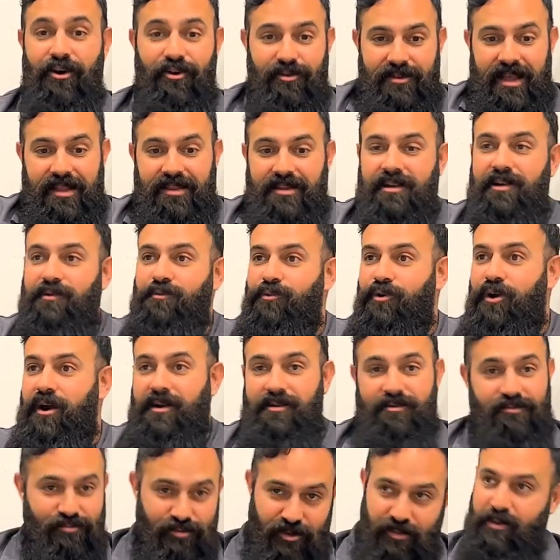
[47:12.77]
"Oh, that didn't work,"
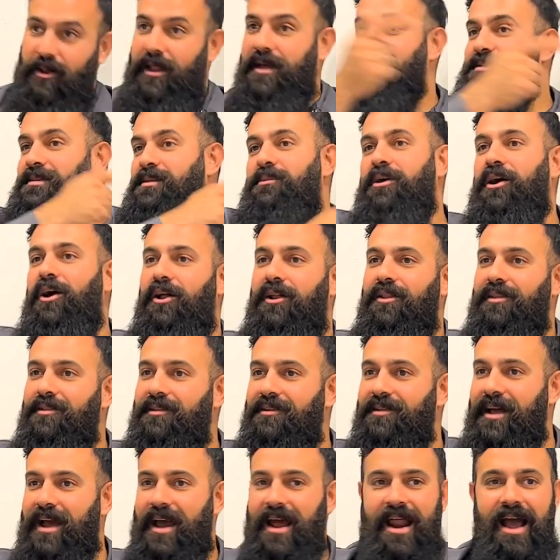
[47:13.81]
replace them all,
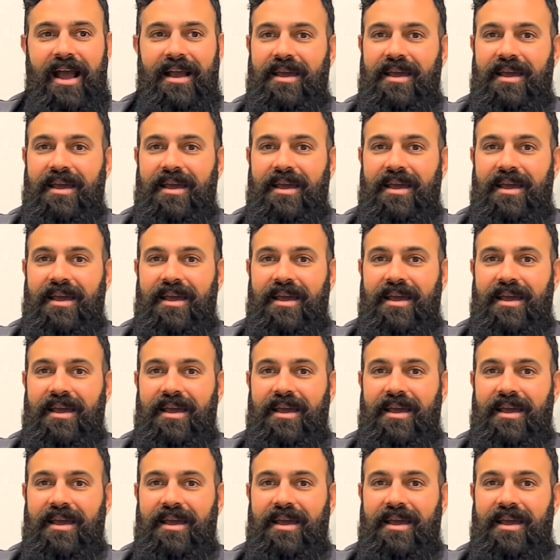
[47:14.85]
and yeah.